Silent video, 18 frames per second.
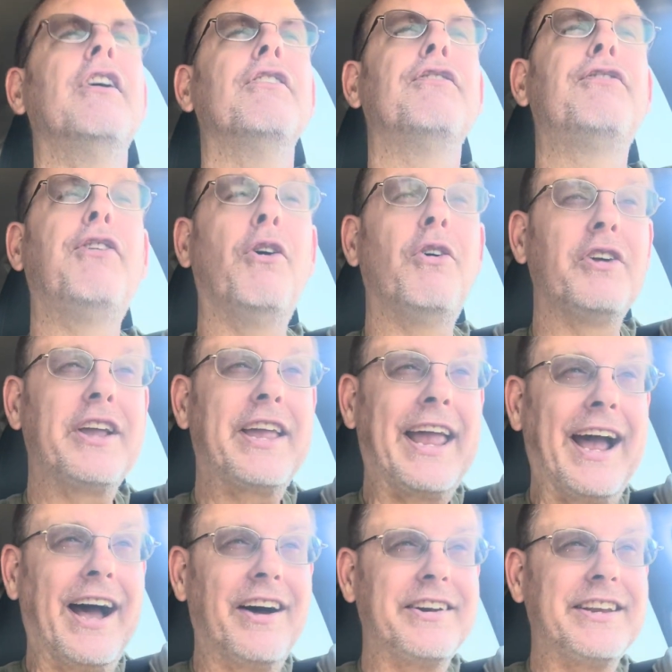Fulton
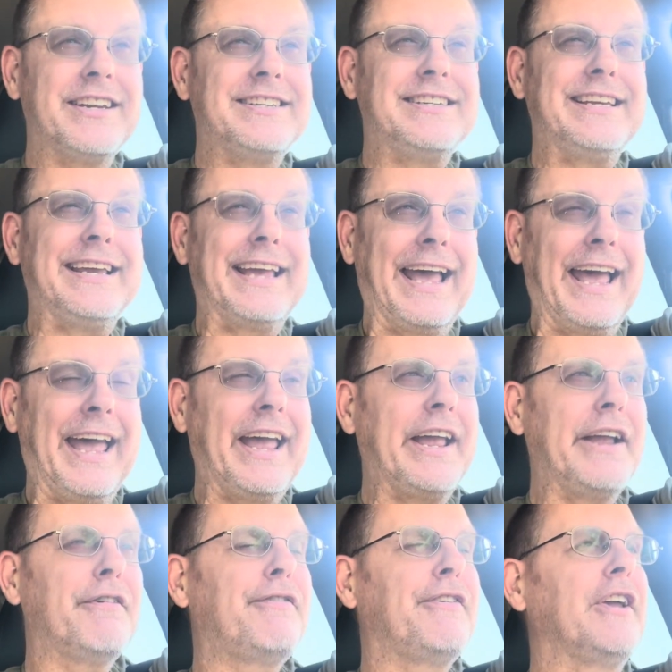County
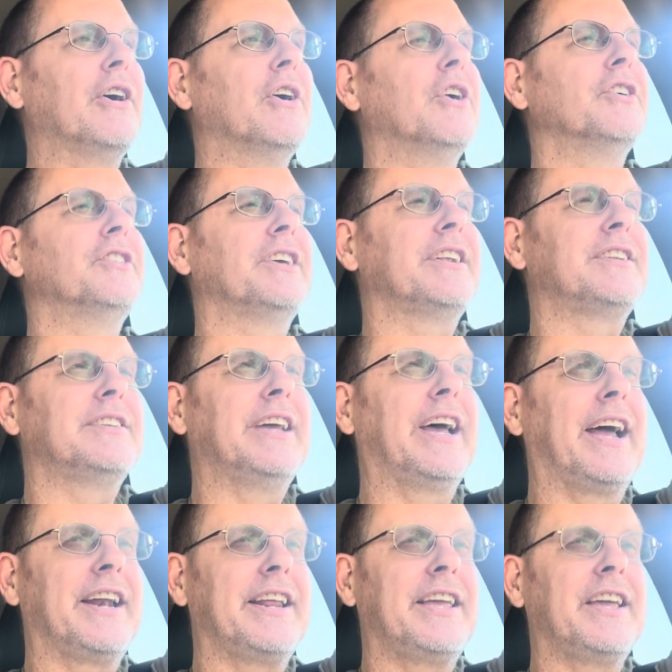DA feels
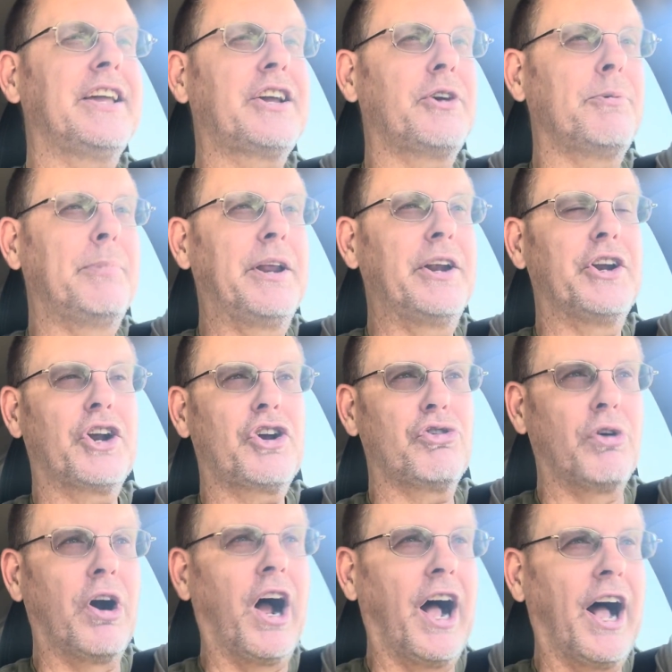that he committed a
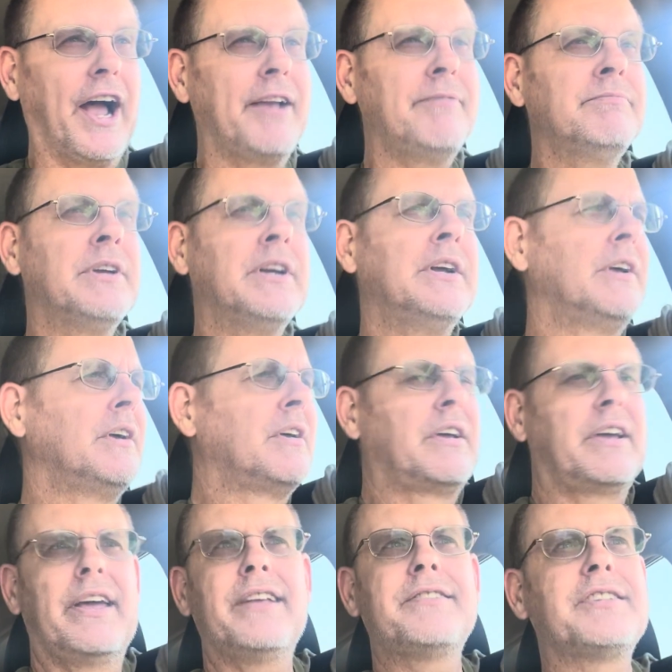crime.
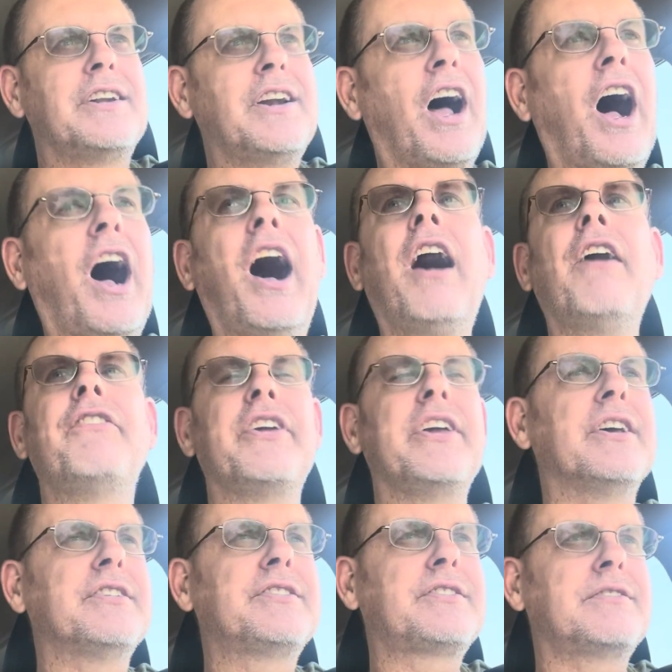It's an
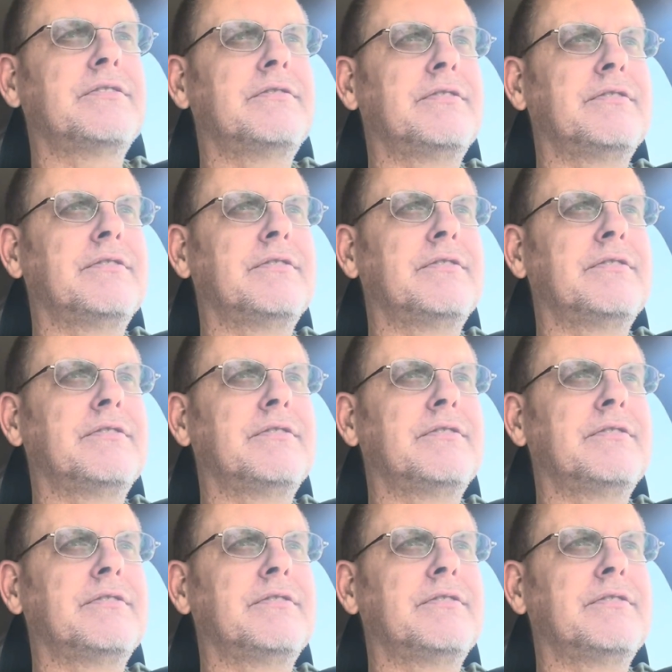obvious